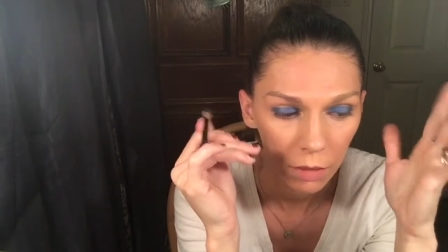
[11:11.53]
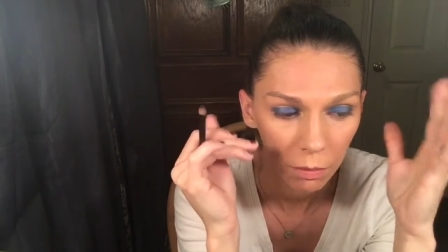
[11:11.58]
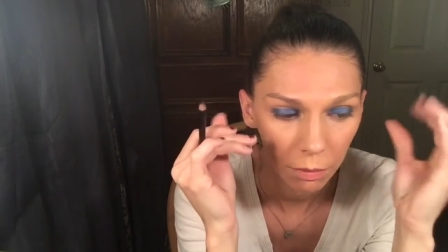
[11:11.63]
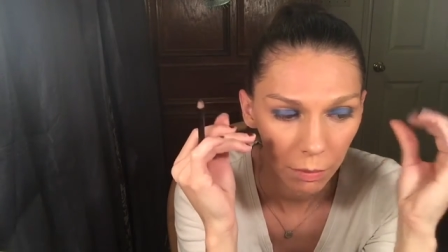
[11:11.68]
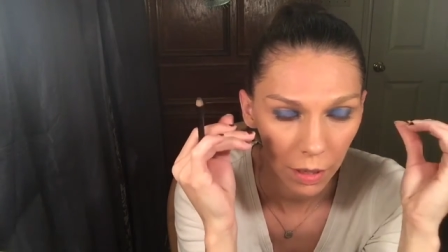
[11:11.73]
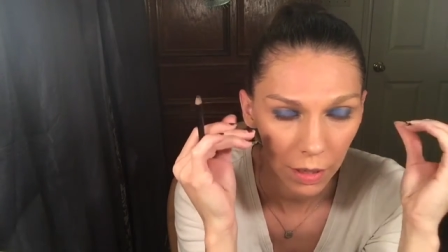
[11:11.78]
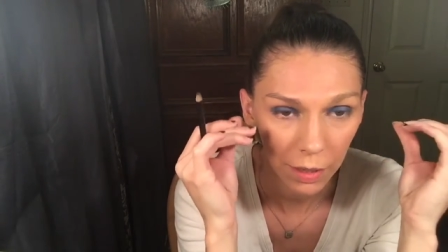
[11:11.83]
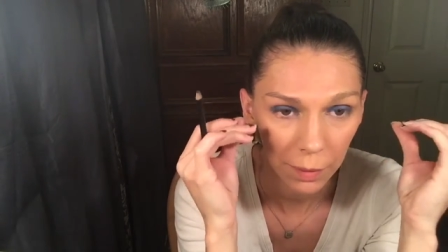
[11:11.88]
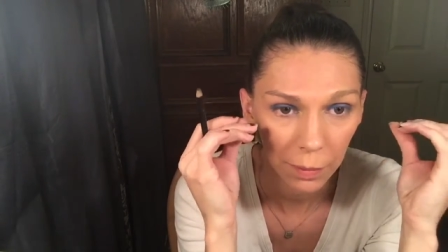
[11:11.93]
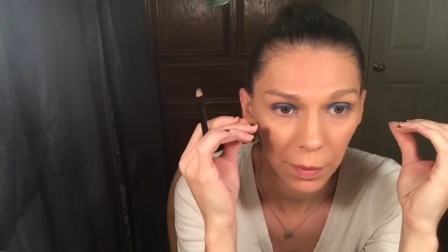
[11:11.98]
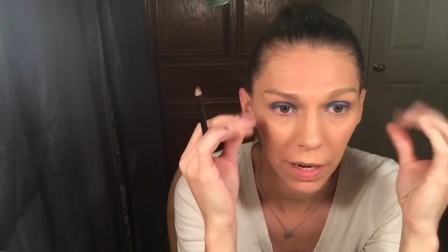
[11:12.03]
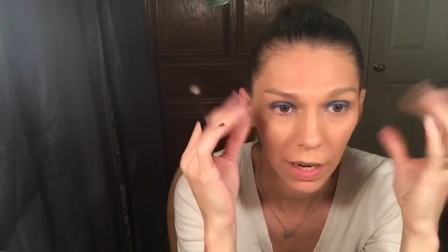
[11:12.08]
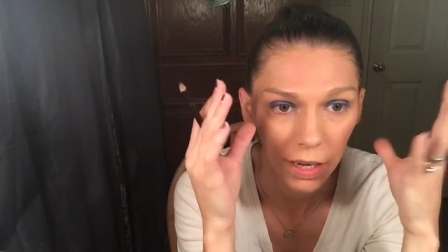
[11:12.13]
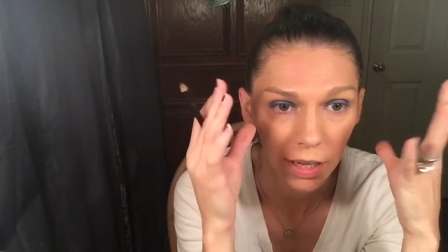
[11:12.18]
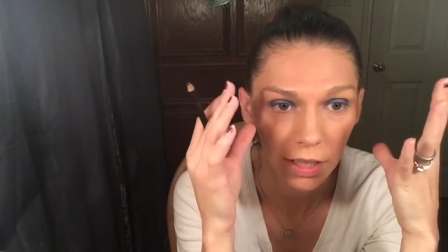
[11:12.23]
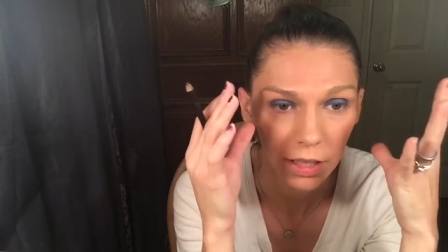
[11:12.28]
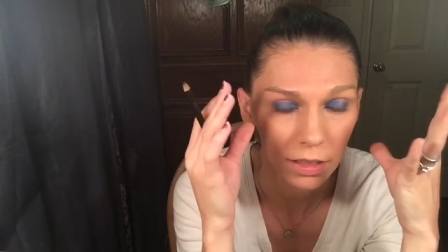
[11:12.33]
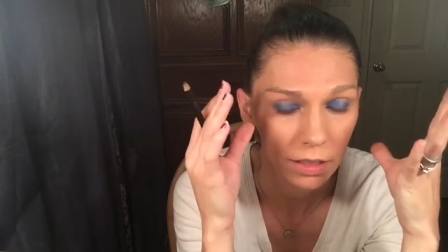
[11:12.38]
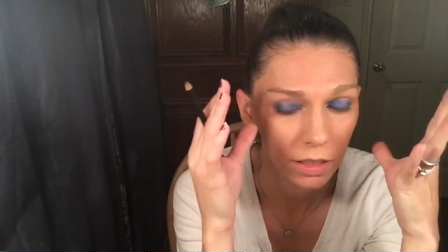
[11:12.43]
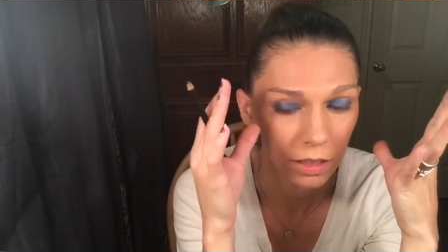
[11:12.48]
My, my
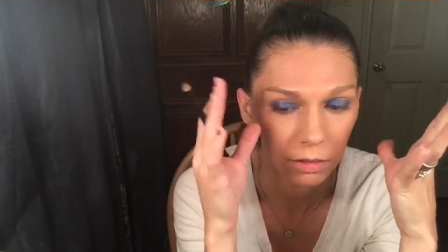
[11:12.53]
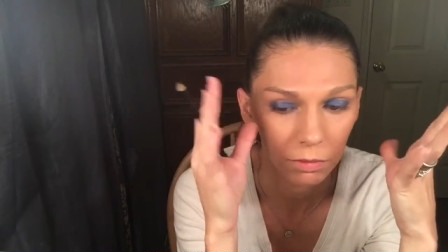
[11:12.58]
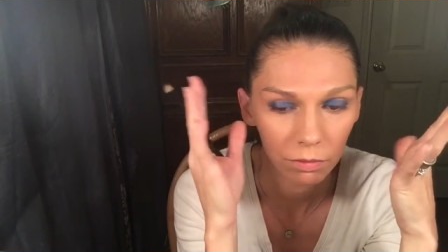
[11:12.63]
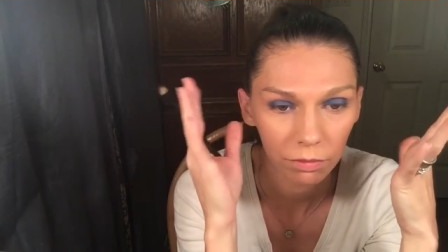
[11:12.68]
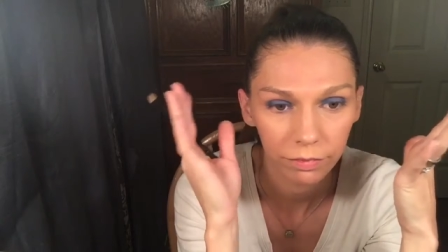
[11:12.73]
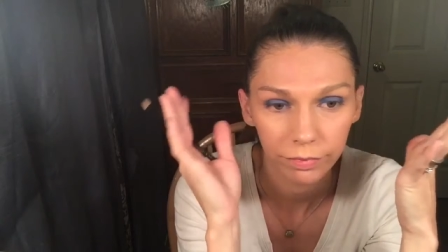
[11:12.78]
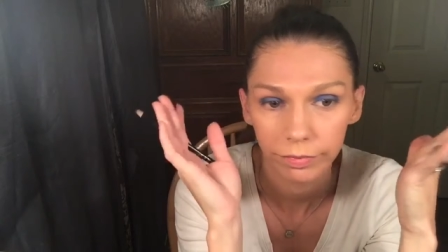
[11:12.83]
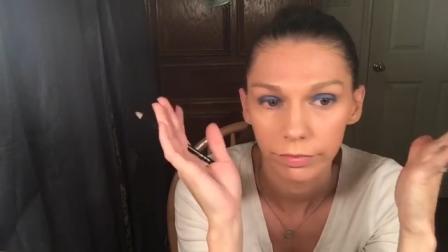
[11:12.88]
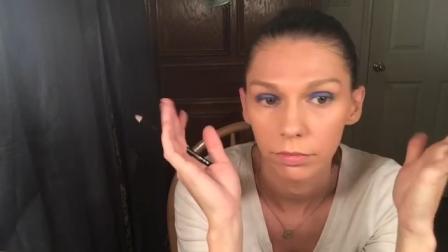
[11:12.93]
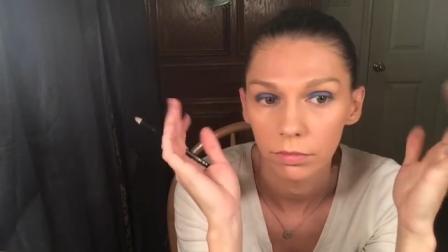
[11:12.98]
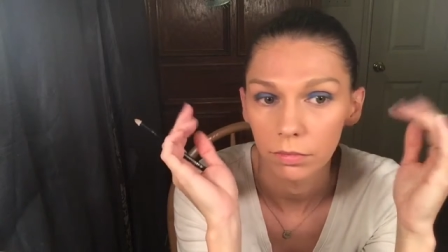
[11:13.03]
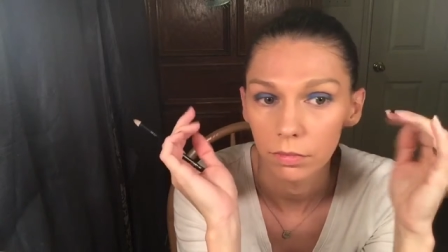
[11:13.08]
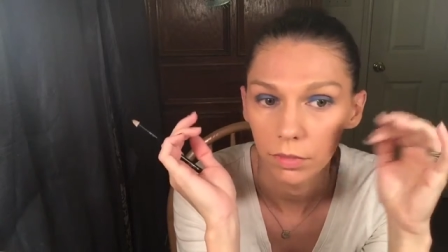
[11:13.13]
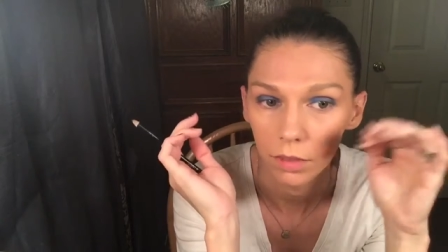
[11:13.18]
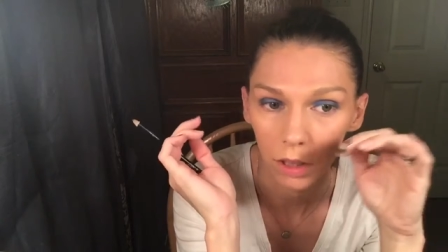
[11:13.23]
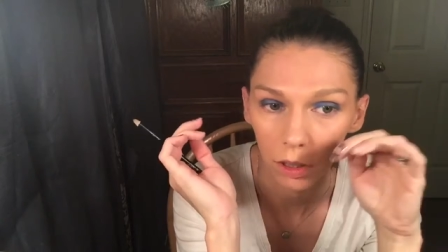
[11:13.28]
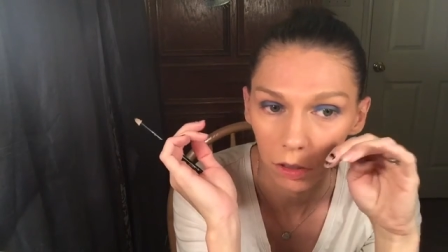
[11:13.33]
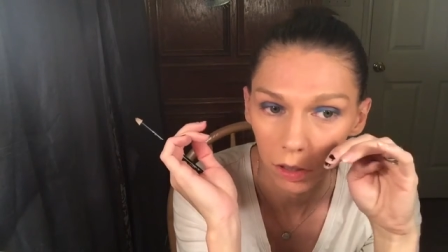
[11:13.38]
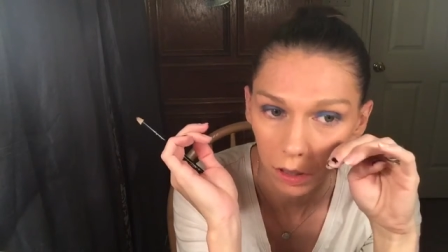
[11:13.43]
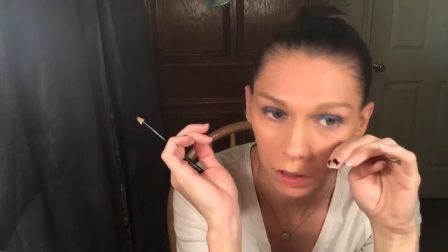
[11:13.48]
eyes,
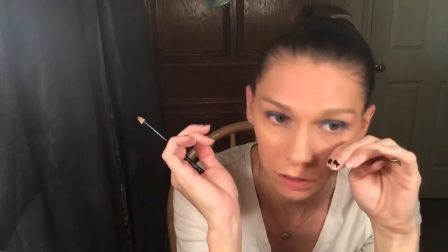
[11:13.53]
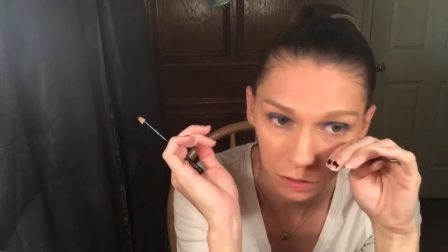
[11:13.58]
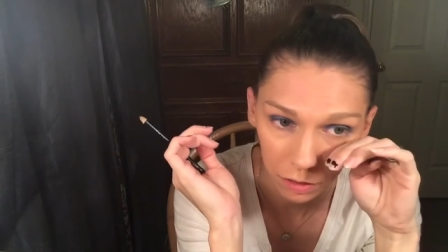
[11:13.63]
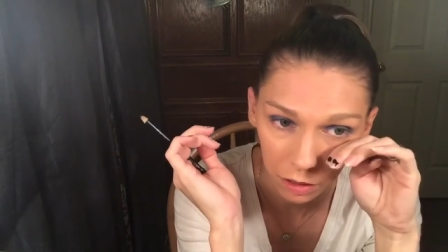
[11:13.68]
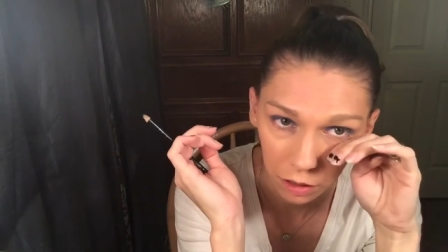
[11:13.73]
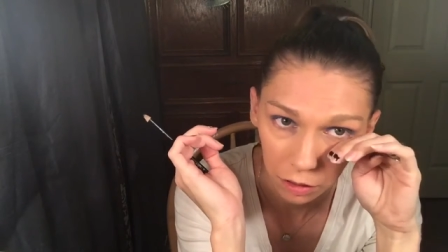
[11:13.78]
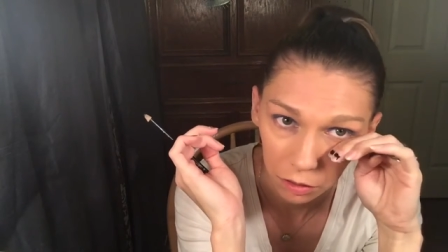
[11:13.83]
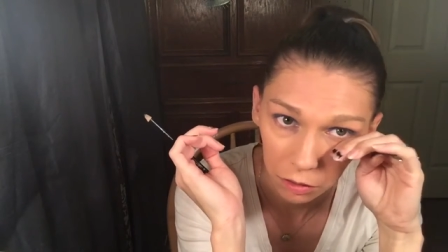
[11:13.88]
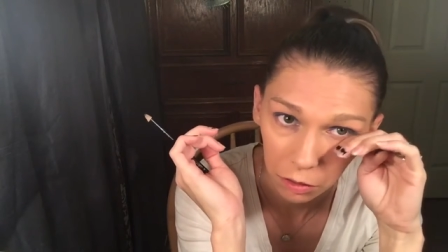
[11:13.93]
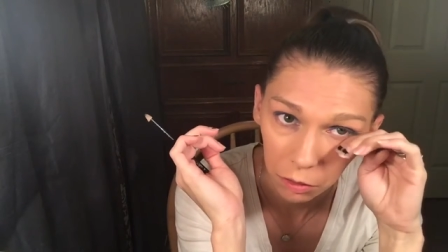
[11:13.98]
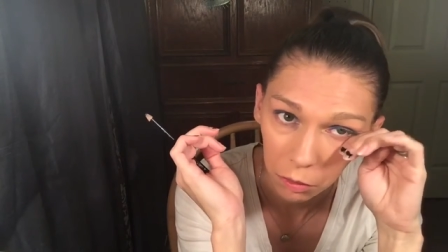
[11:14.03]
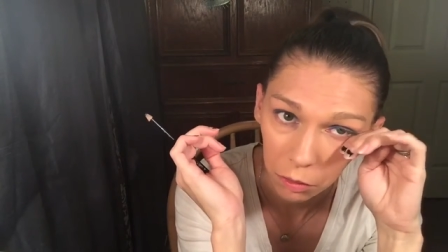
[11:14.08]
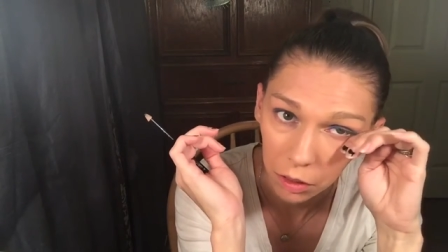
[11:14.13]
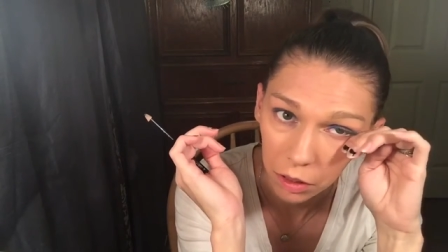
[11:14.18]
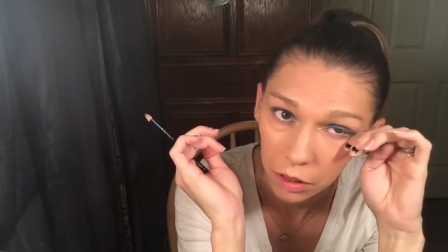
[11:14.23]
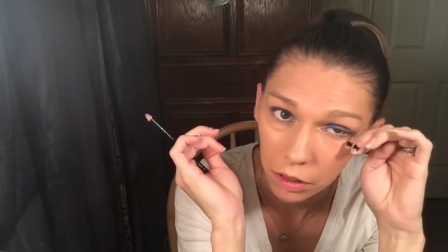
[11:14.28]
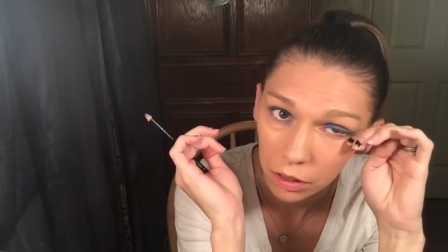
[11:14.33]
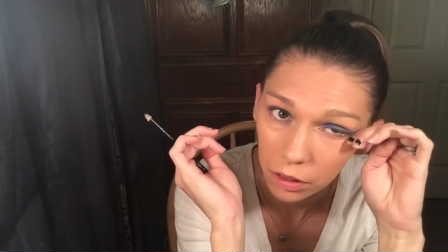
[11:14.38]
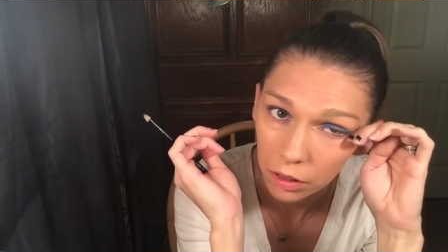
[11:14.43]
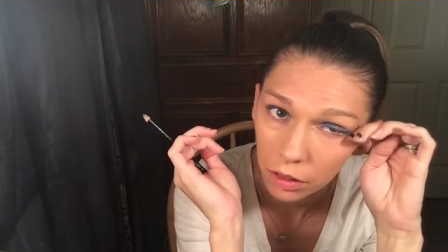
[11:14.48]
don't ask, I don't know
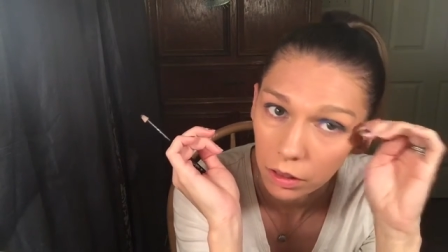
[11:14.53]
why.